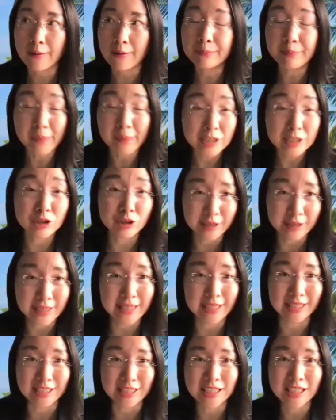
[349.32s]
major
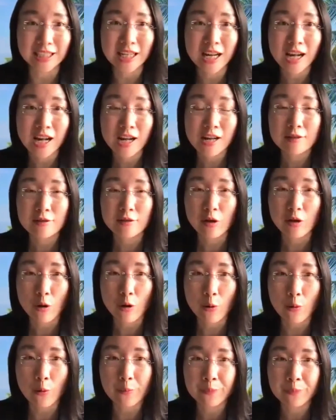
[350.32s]
here.
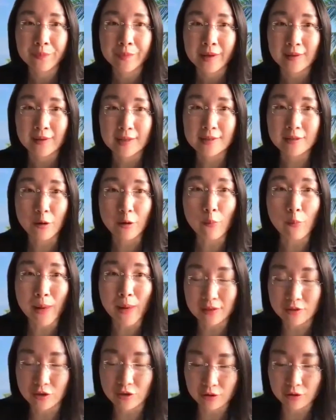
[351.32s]
So let's go
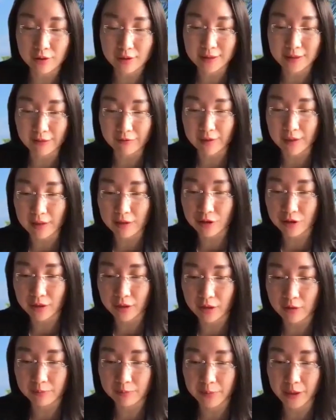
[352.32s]
back to the definition
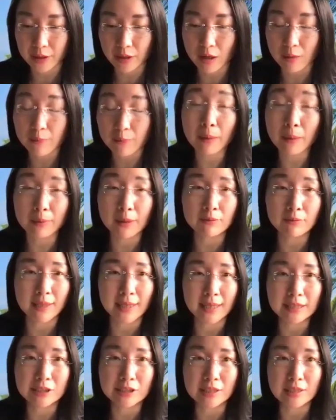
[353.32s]
of PR, public
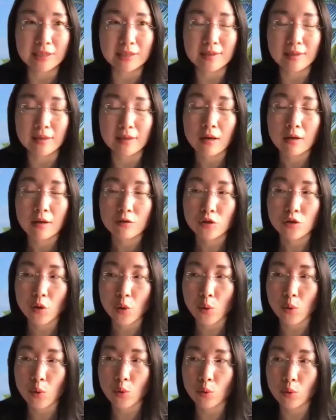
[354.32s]
relations.
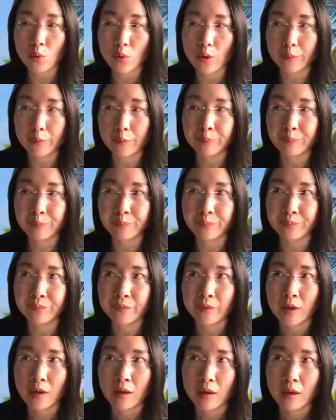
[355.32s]
So
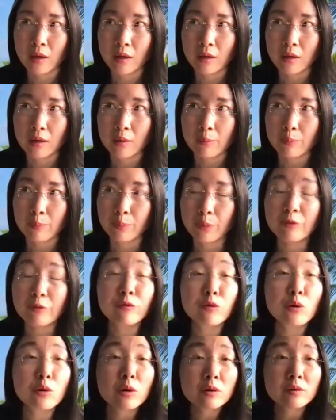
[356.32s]

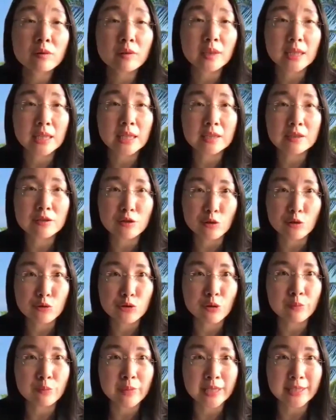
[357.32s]
before the
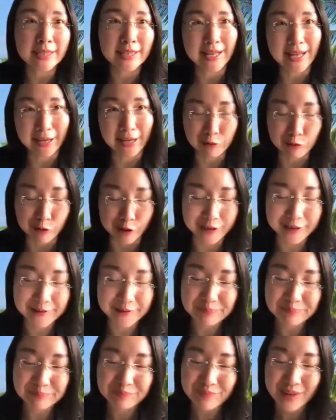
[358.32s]
social media
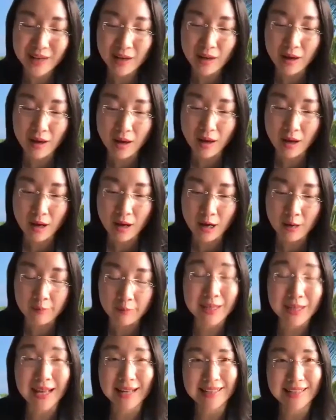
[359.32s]
era,
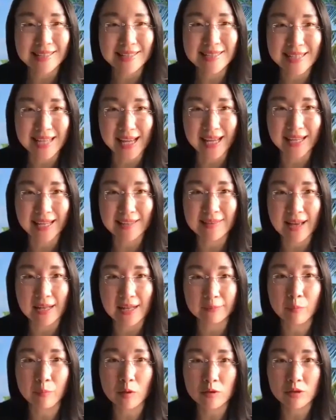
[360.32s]
can I say
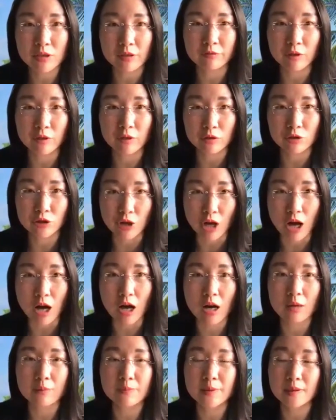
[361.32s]
that most of your
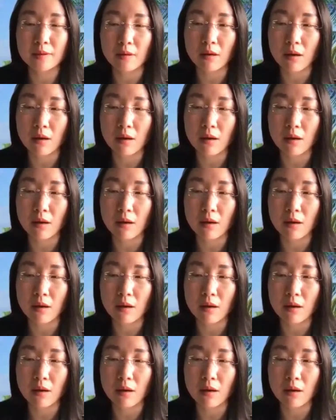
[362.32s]
jobs